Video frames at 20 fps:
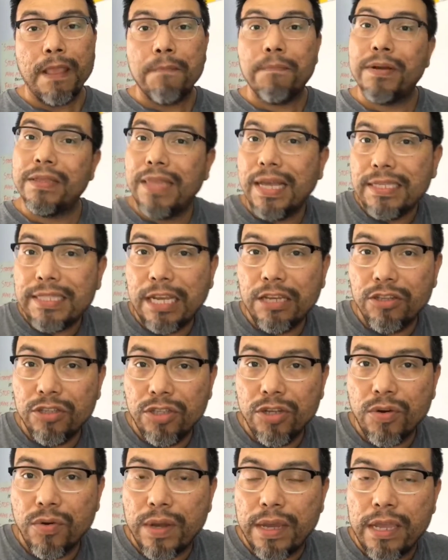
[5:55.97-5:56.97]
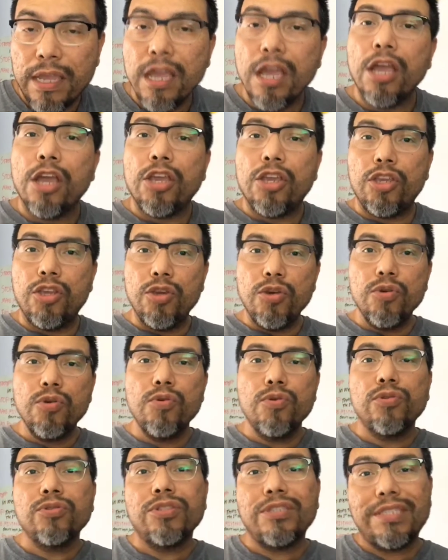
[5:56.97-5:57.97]
But that's how you do it.
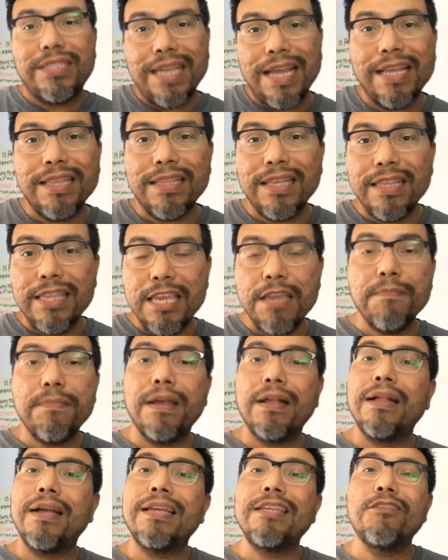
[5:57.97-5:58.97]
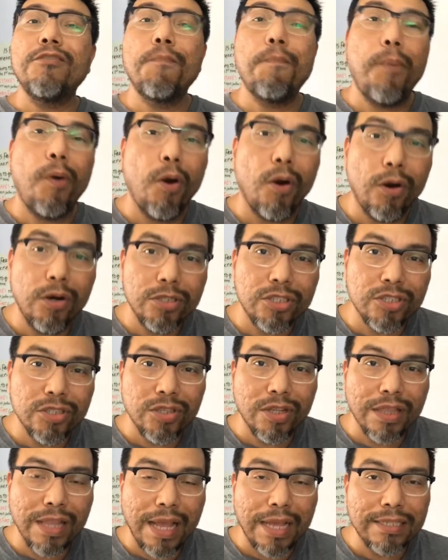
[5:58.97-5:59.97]
You send an email and you
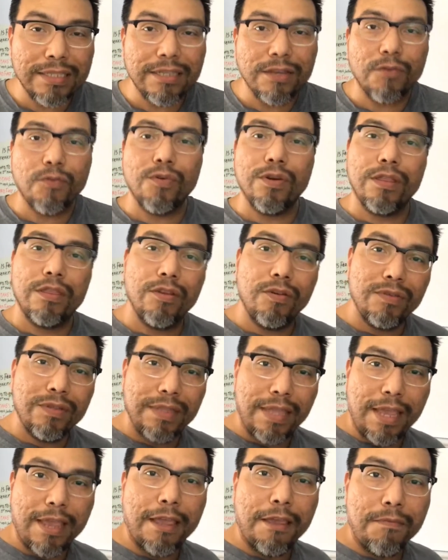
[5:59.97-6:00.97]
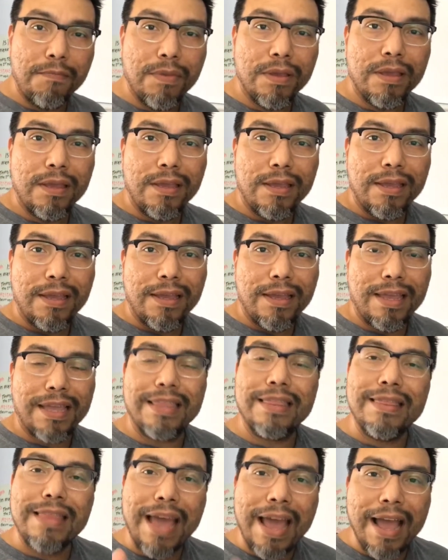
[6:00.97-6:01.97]
personalize it with their name.
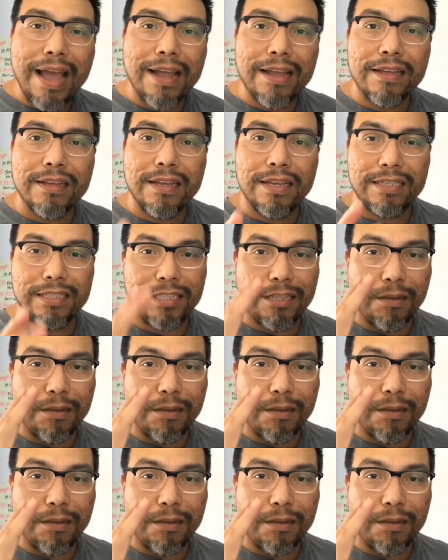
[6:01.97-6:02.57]
And that is